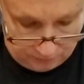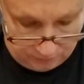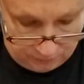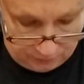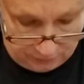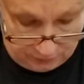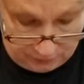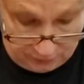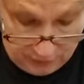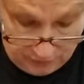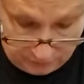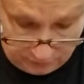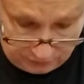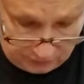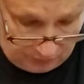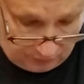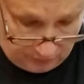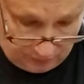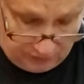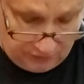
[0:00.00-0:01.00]
eclipse
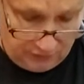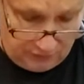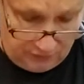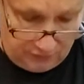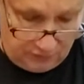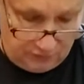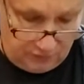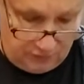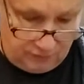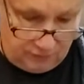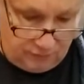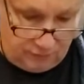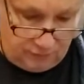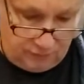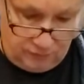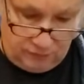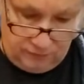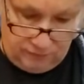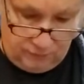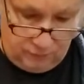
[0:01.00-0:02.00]
coming in
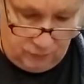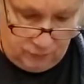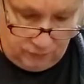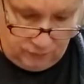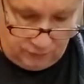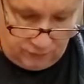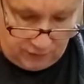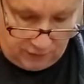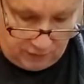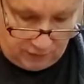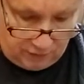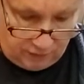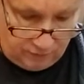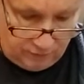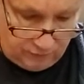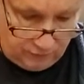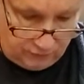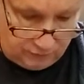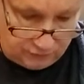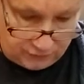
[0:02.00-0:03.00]
on the 4th now,
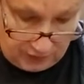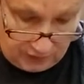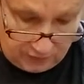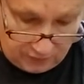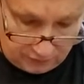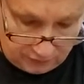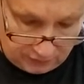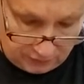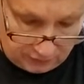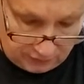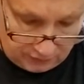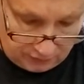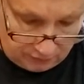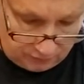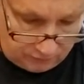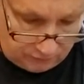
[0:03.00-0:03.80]
Saturday now,